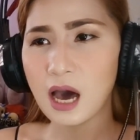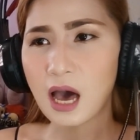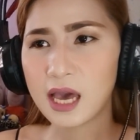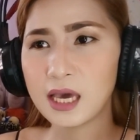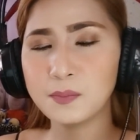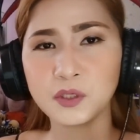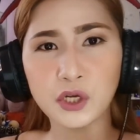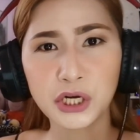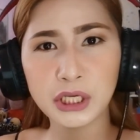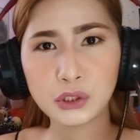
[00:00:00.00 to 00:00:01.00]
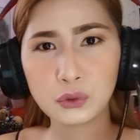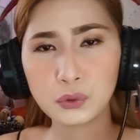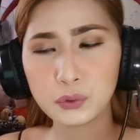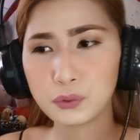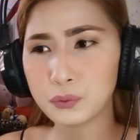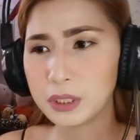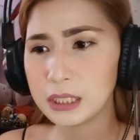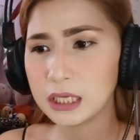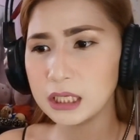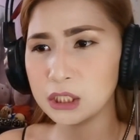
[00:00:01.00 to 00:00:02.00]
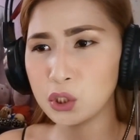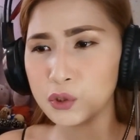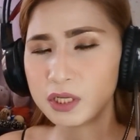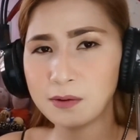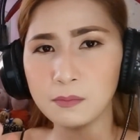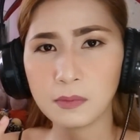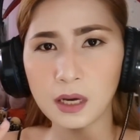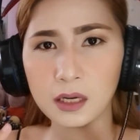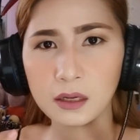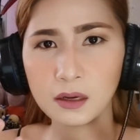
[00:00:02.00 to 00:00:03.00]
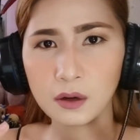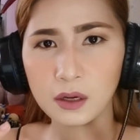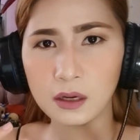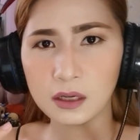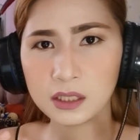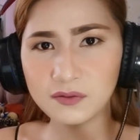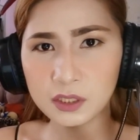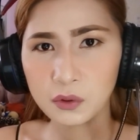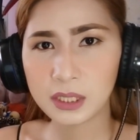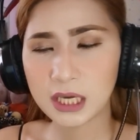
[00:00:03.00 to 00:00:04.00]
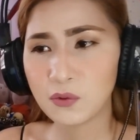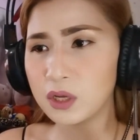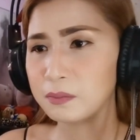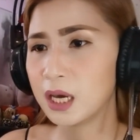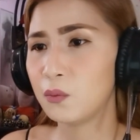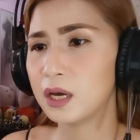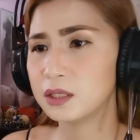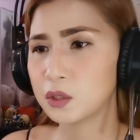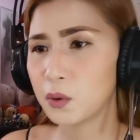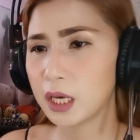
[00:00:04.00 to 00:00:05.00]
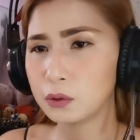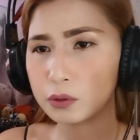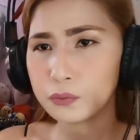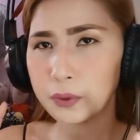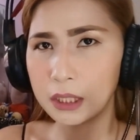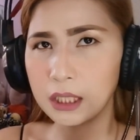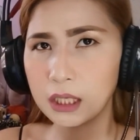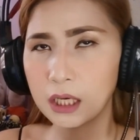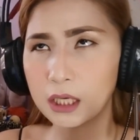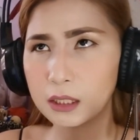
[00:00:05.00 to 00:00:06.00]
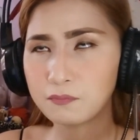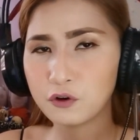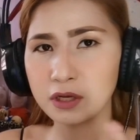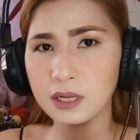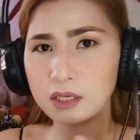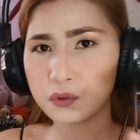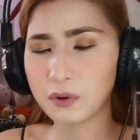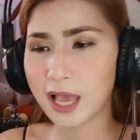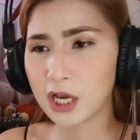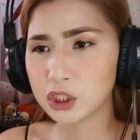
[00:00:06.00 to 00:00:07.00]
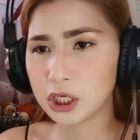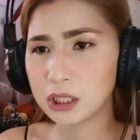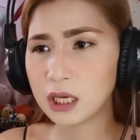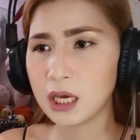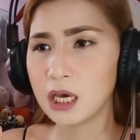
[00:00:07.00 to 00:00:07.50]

I am starting to really know them uh, individually, one by one, so I could really, uh, for the next reaction,